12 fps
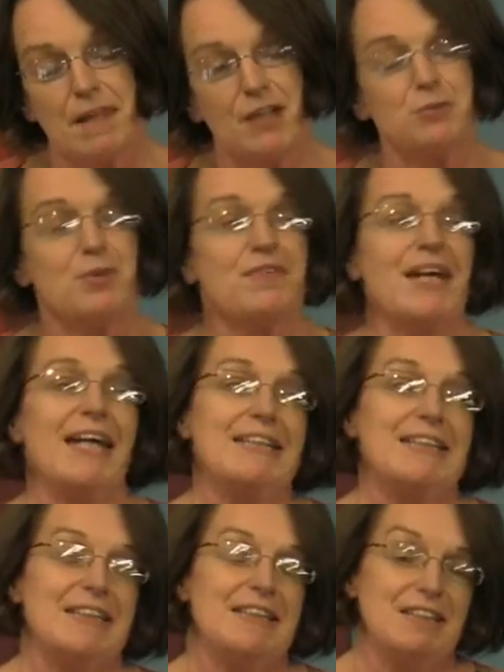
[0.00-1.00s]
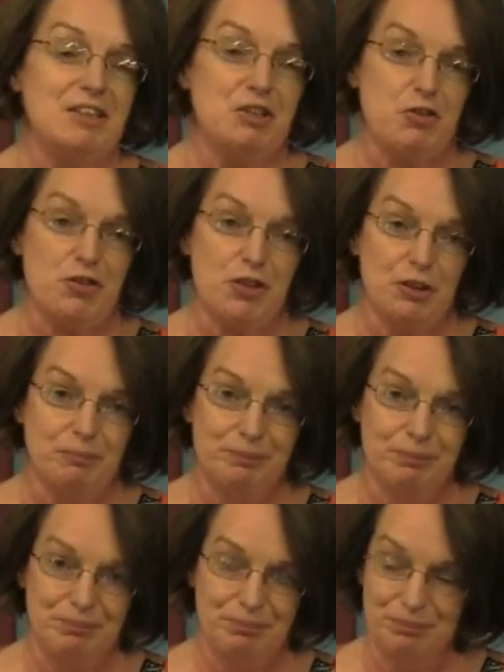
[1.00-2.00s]
That was eighteen years ago.
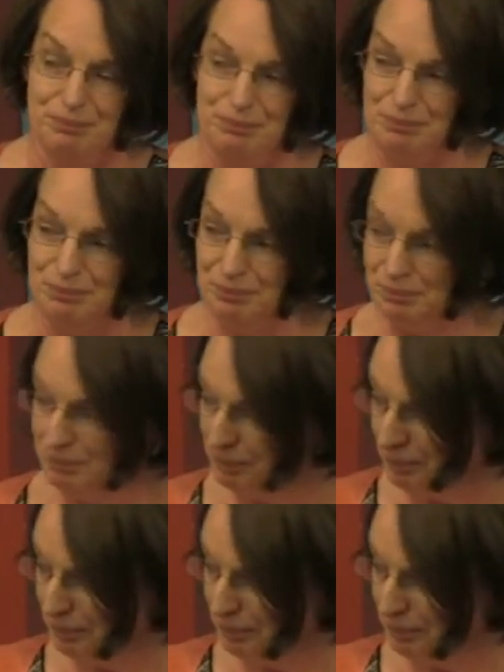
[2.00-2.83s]
Yeah.